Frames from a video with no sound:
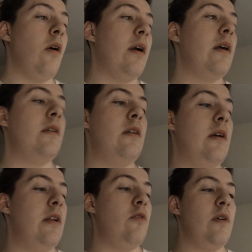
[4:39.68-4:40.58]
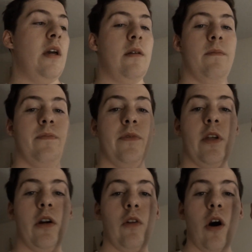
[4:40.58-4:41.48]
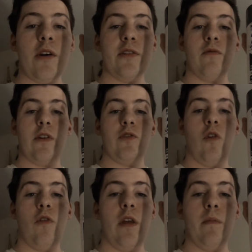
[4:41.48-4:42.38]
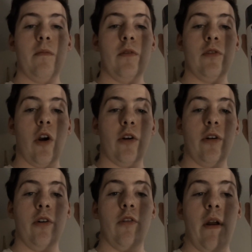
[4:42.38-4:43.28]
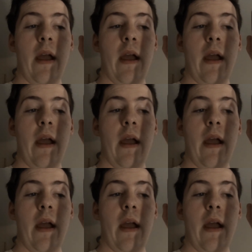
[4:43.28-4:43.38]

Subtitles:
I gotta get a new can. The Gloss Rust-Oleum Dark